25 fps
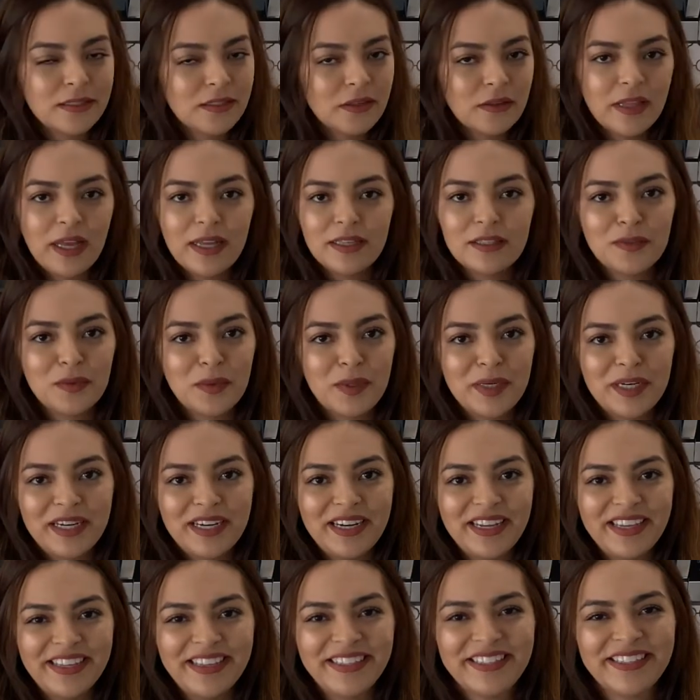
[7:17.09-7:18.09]
so that's what it
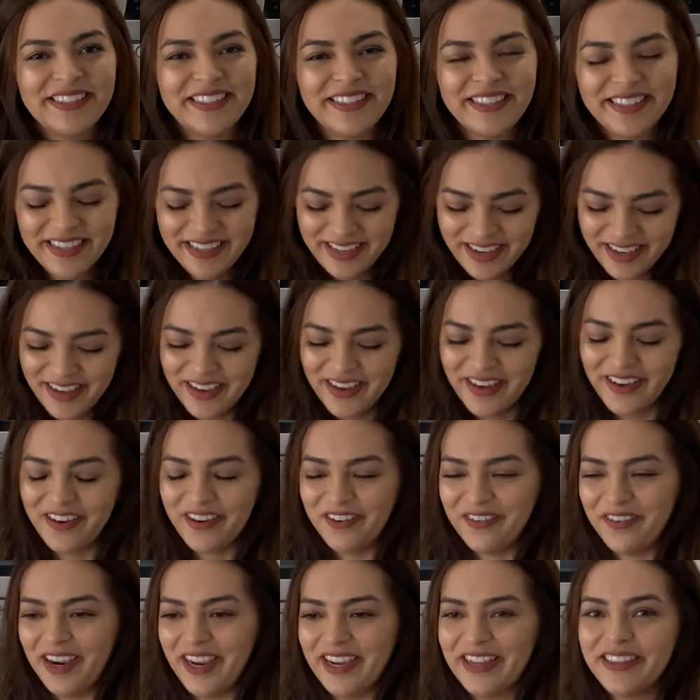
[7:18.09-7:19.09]
is.
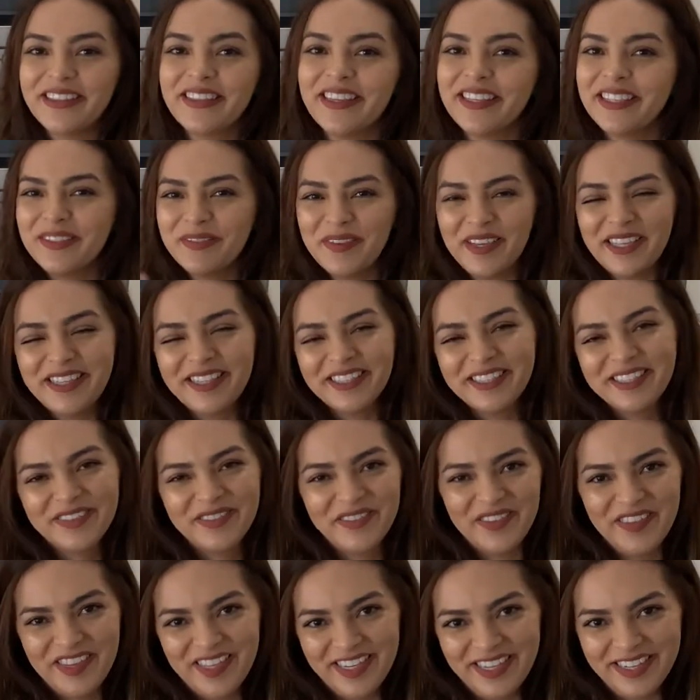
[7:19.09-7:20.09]
All right, let's make this
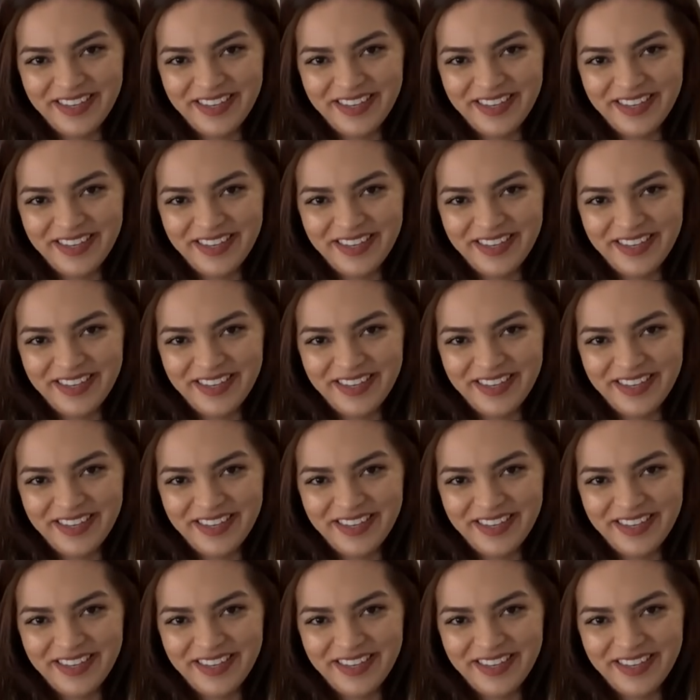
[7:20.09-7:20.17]
smoothie.